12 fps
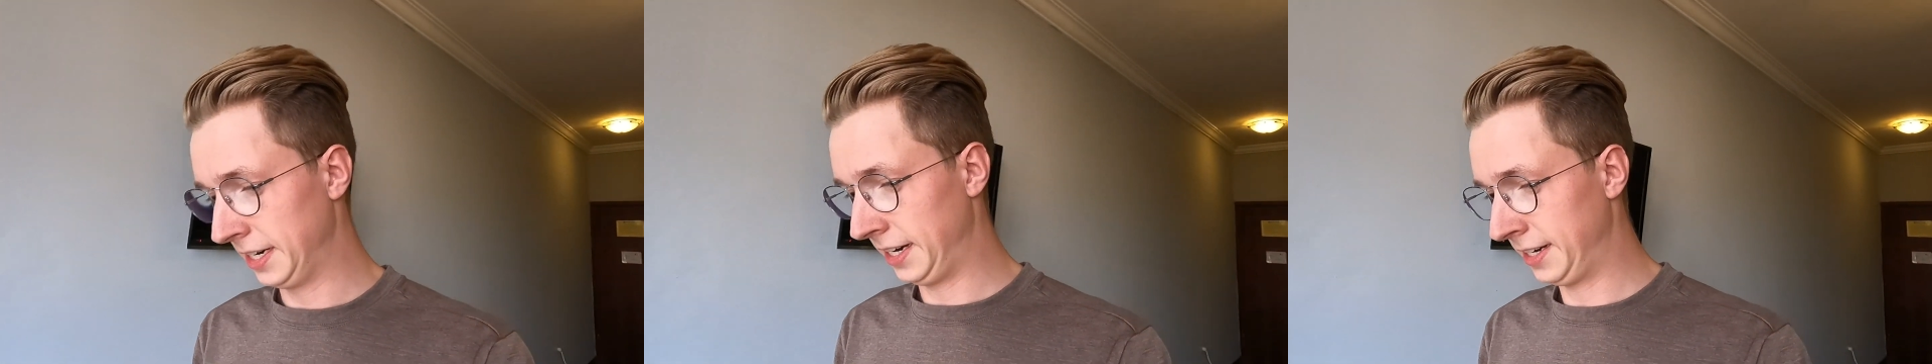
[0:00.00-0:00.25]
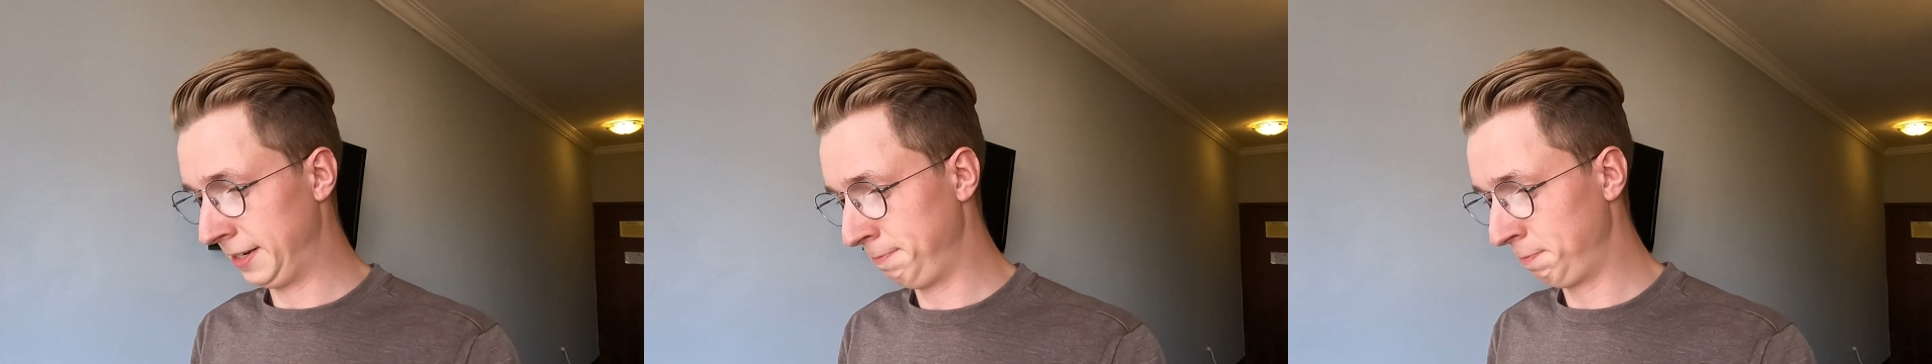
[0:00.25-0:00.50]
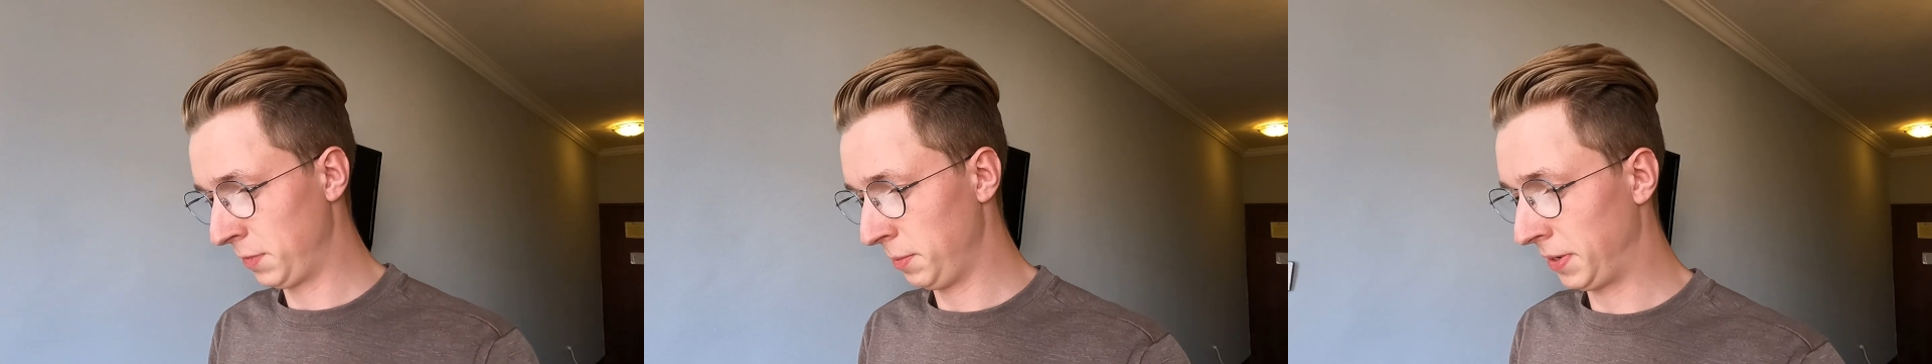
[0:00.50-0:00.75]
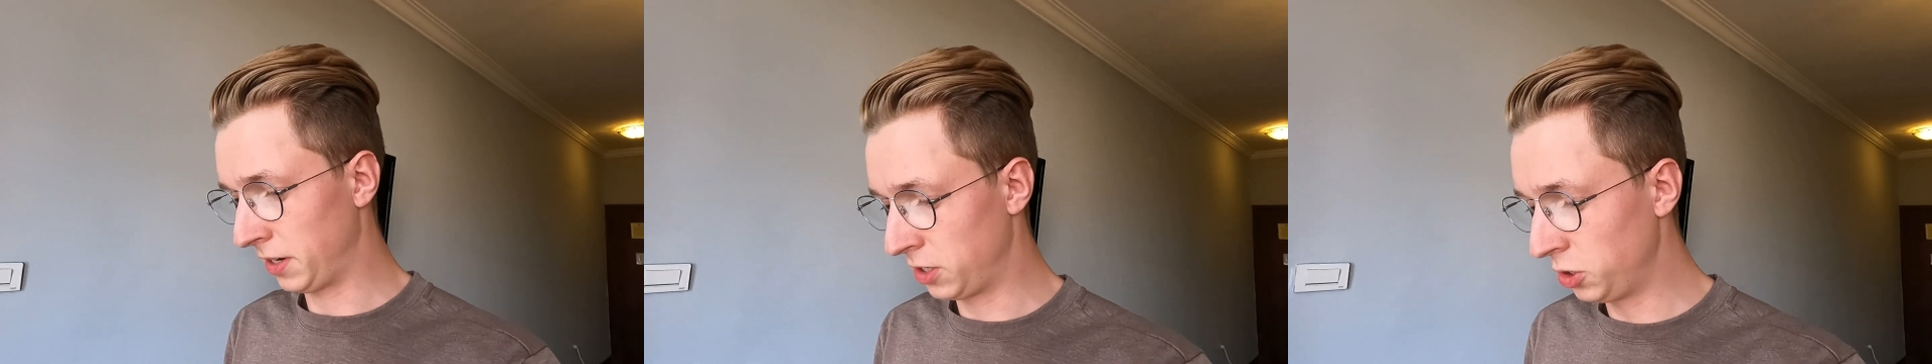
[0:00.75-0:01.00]

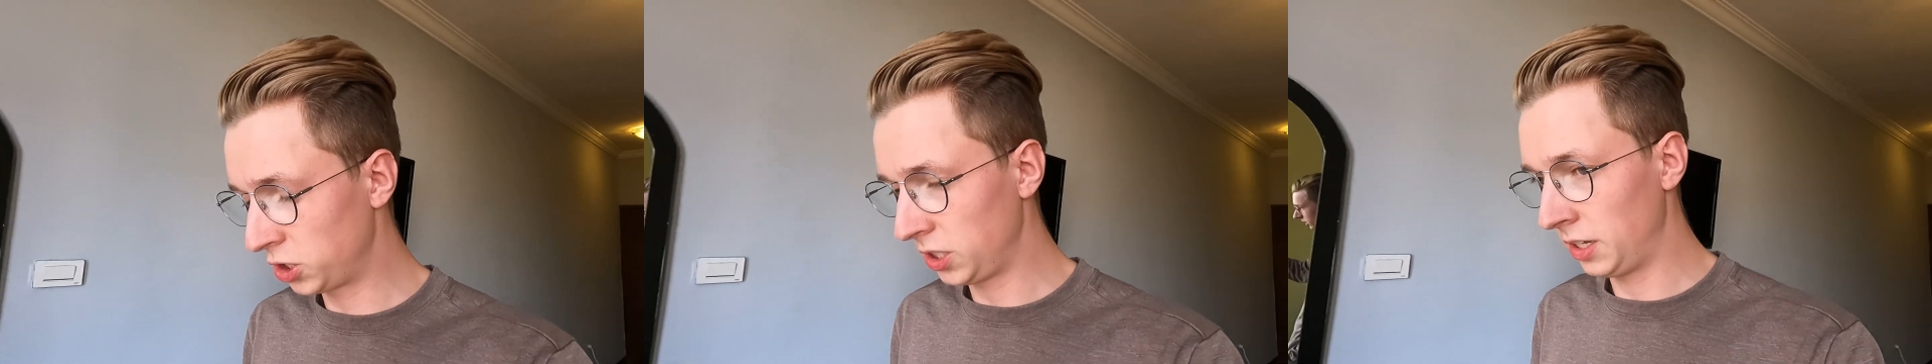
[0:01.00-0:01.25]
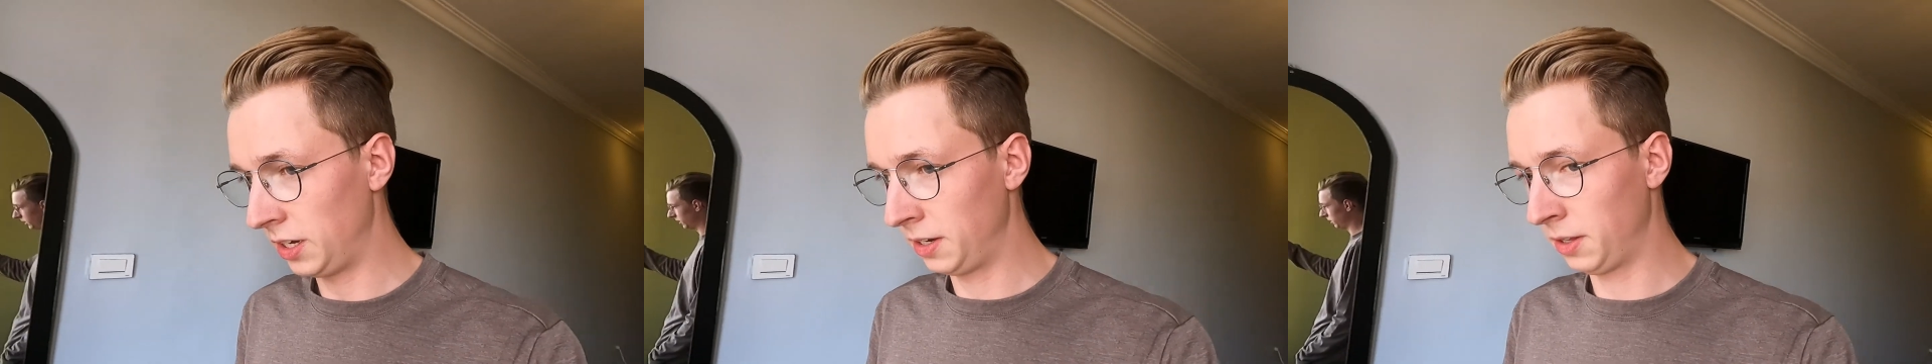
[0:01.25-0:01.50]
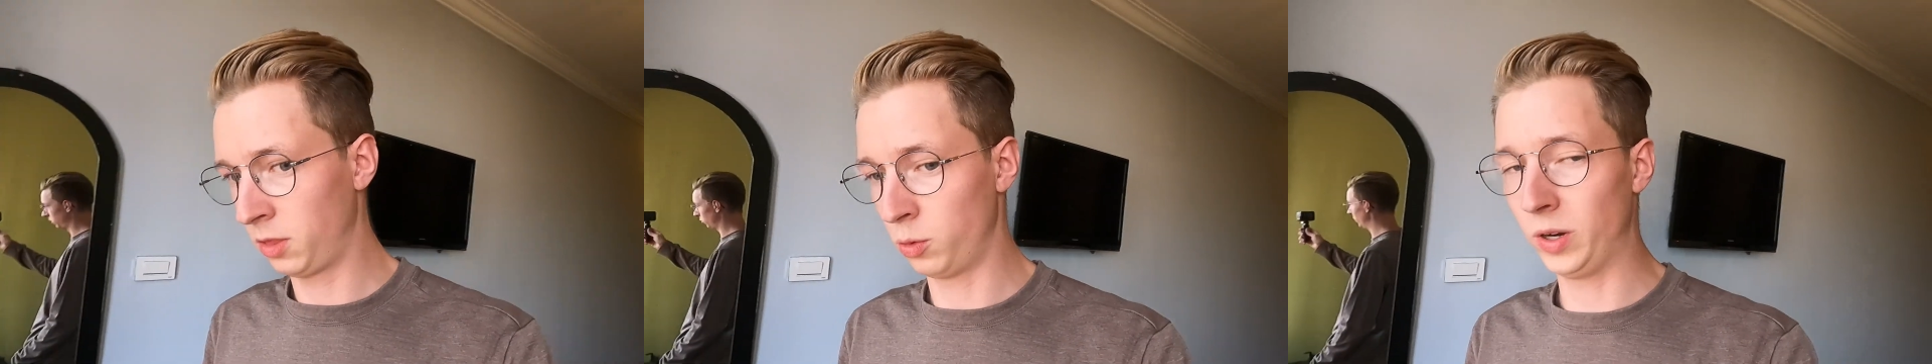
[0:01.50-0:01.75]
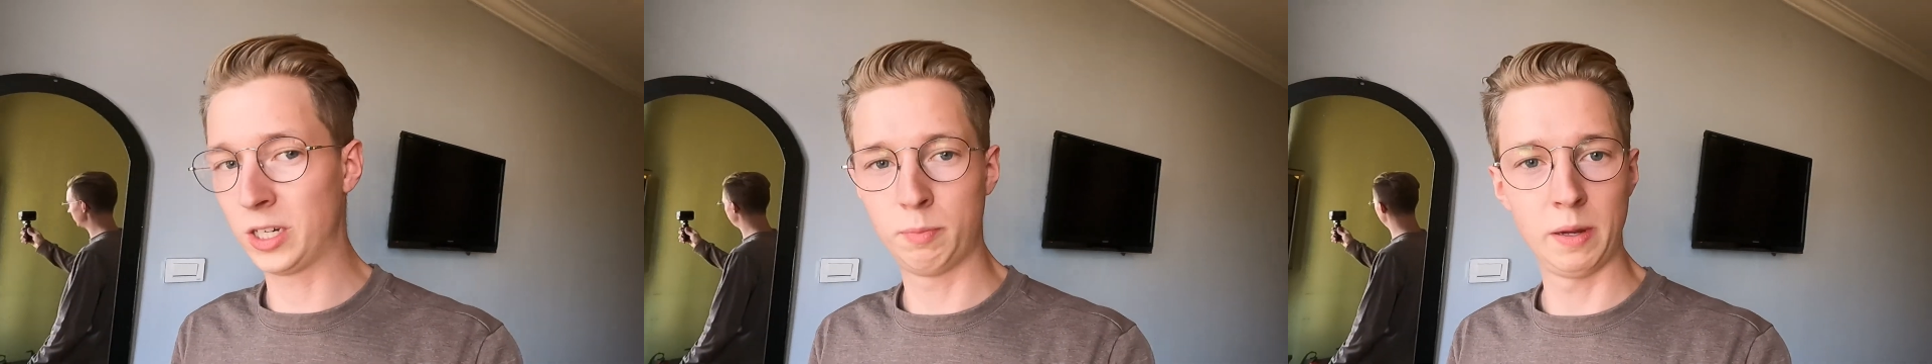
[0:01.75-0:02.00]
but usually the
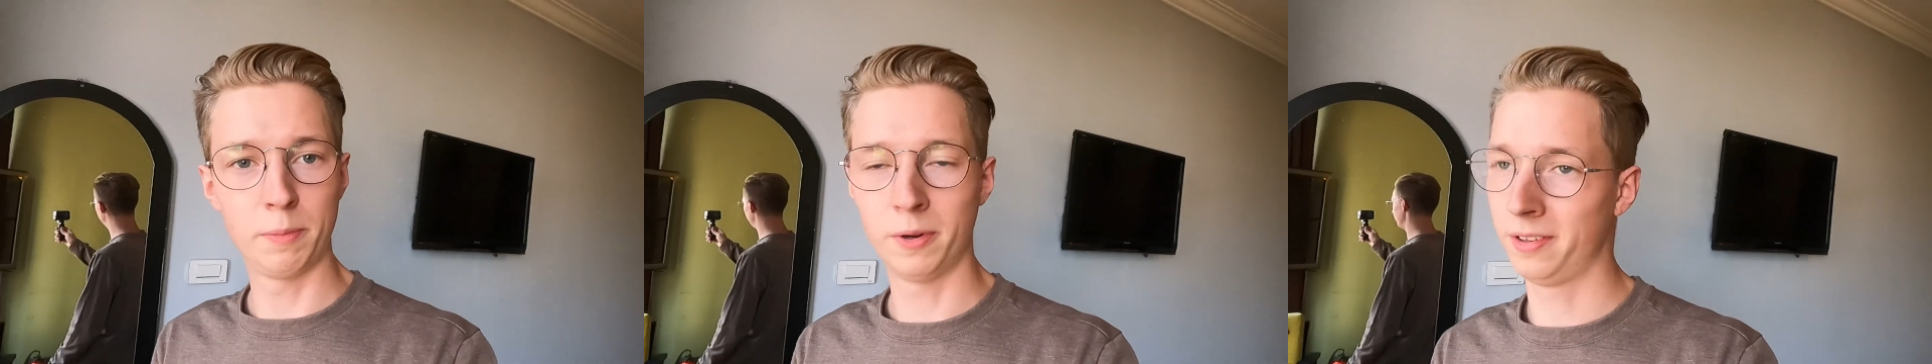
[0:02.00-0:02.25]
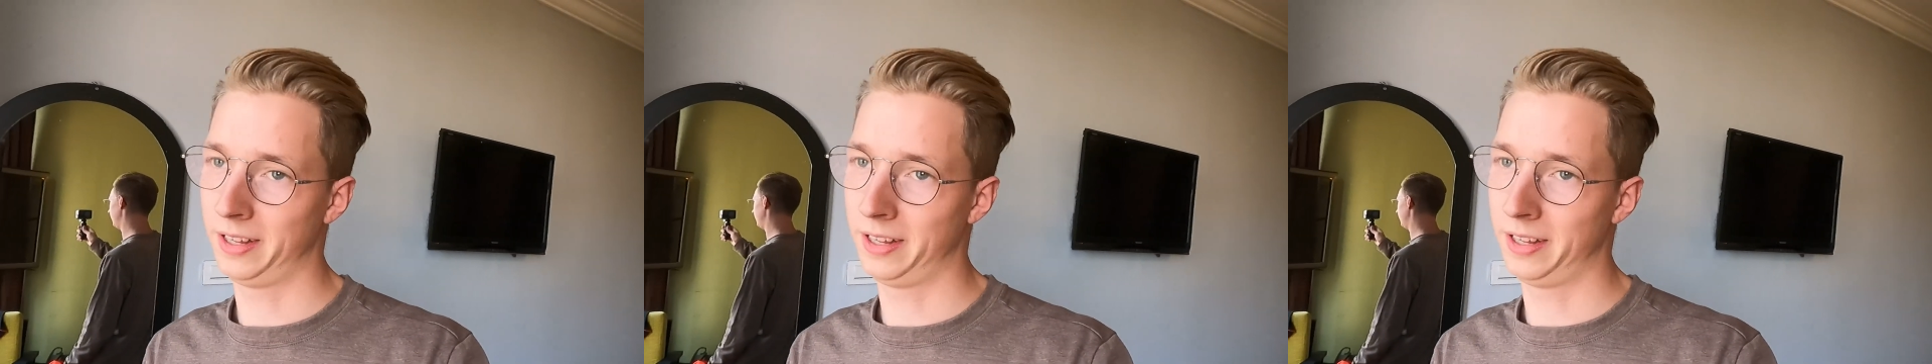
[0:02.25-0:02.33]
rich people,